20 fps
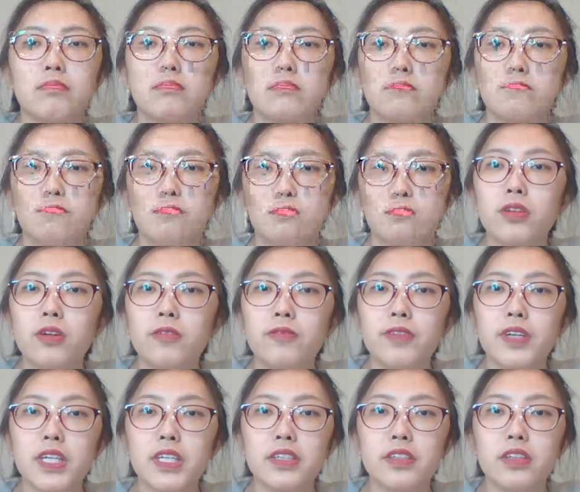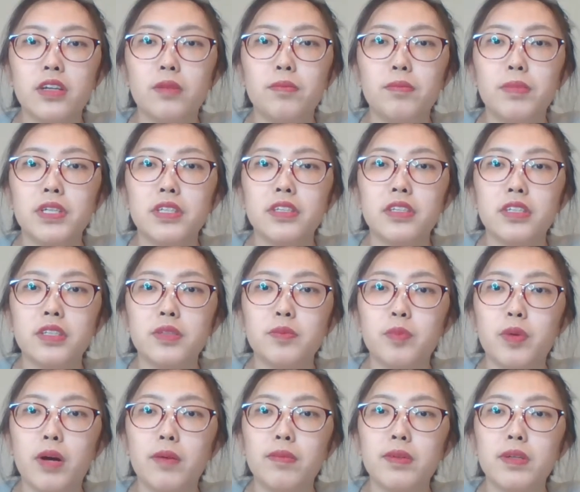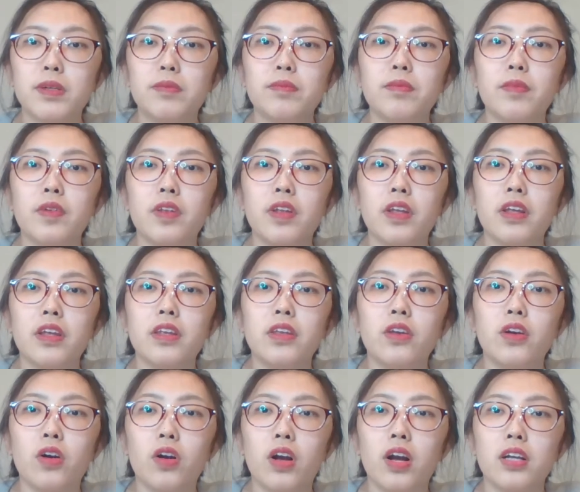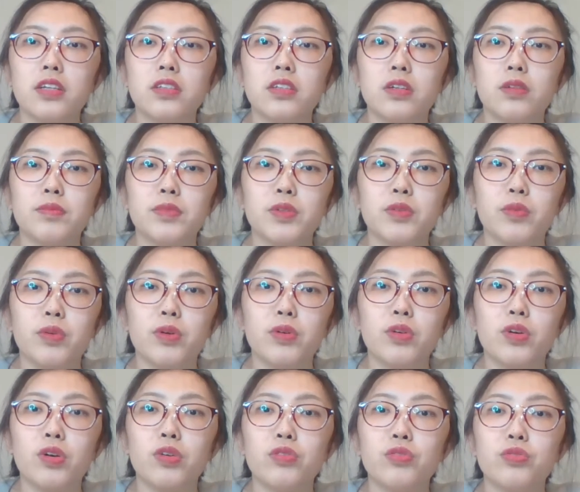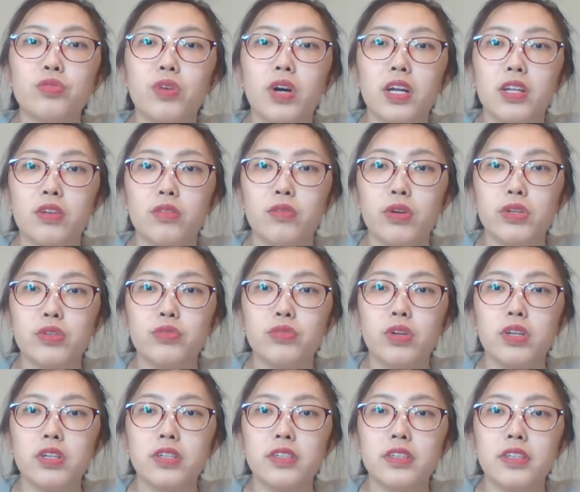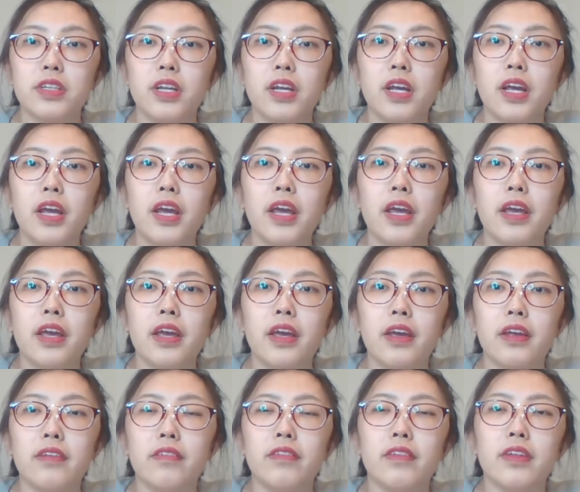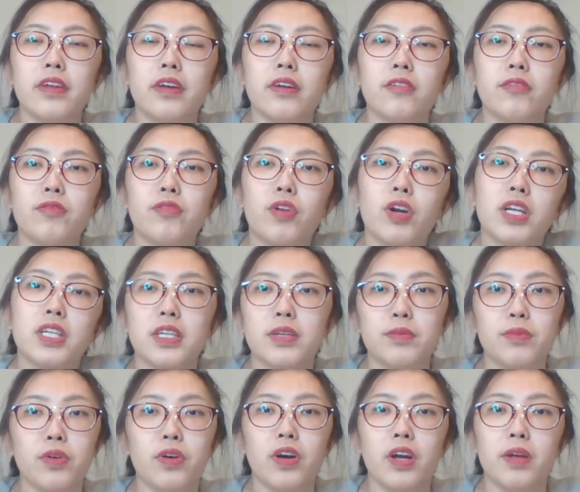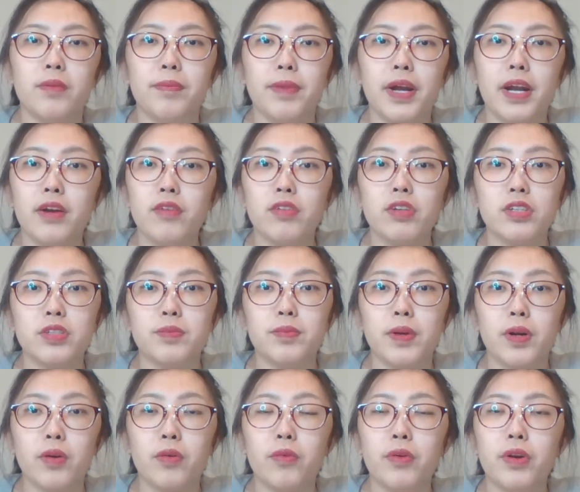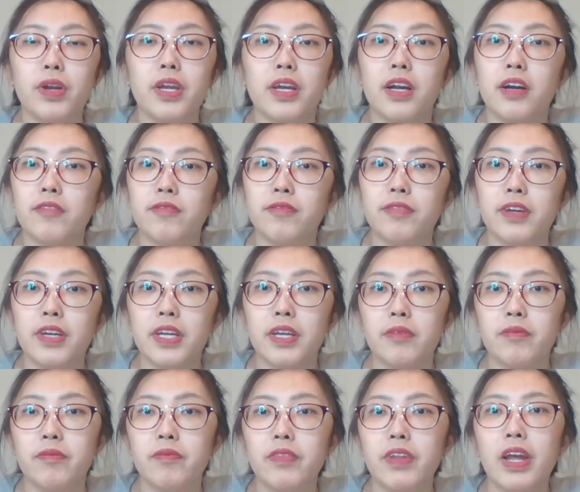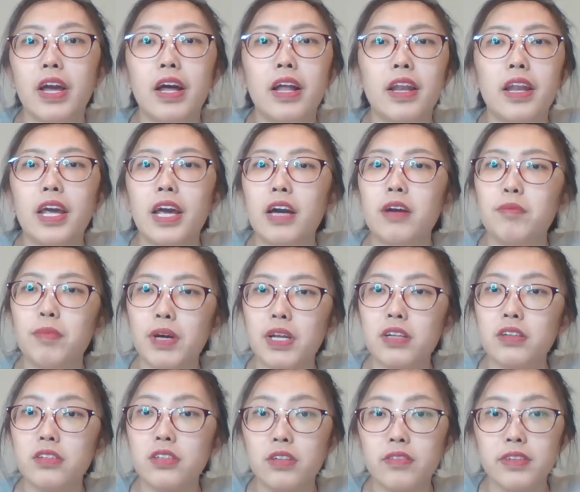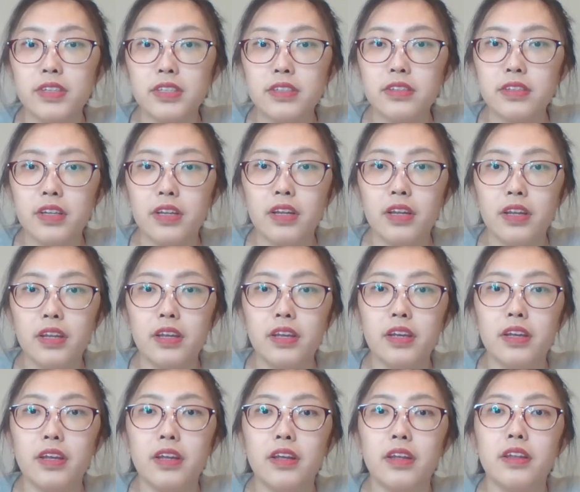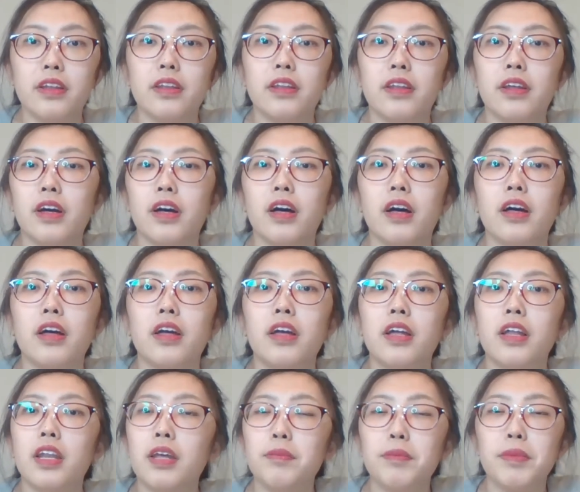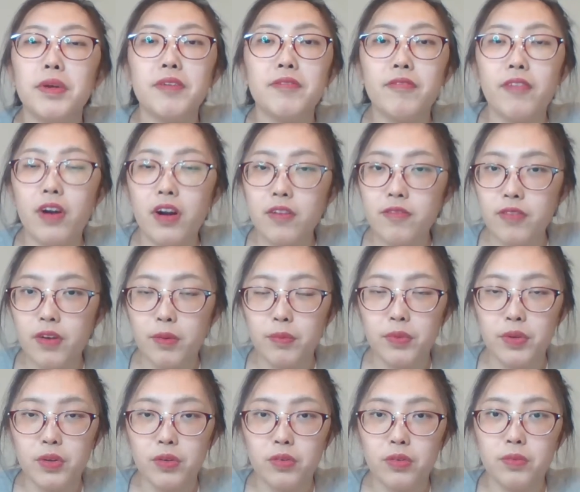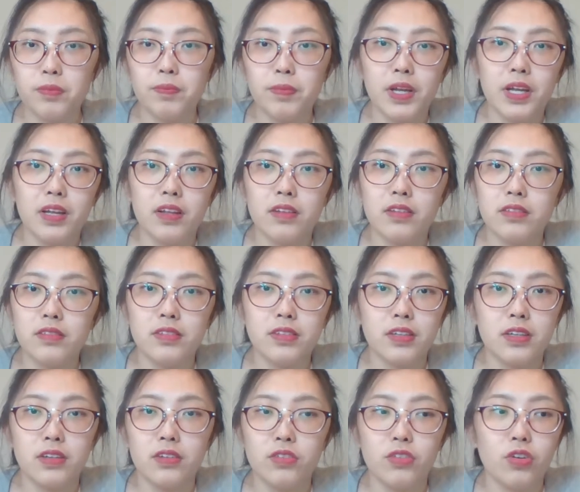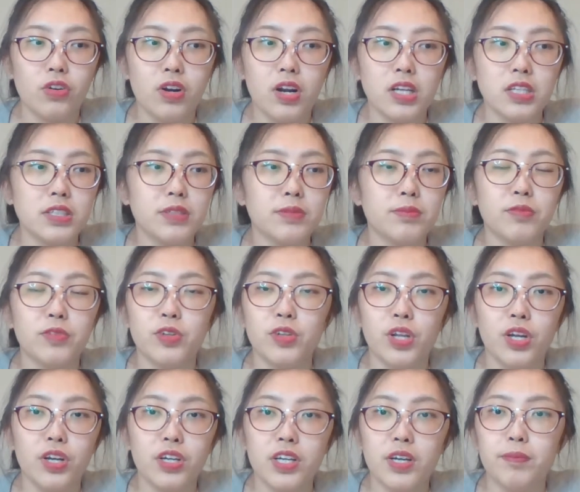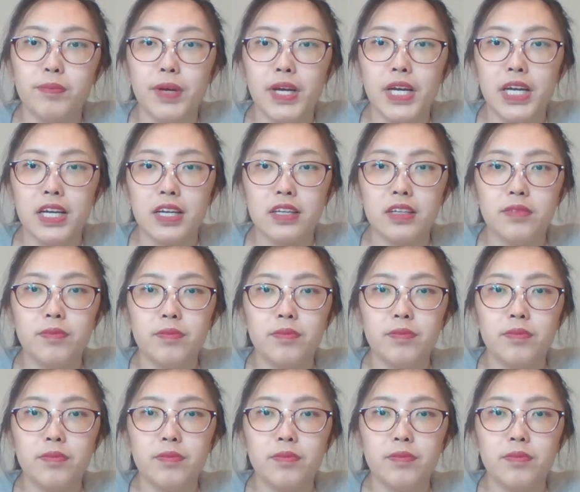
If you don't fix your business problem, your customers will go to other restaurants. And for example, at Paris Bakery Cafe, they have better service, and they may far from you, but your customer will not come back.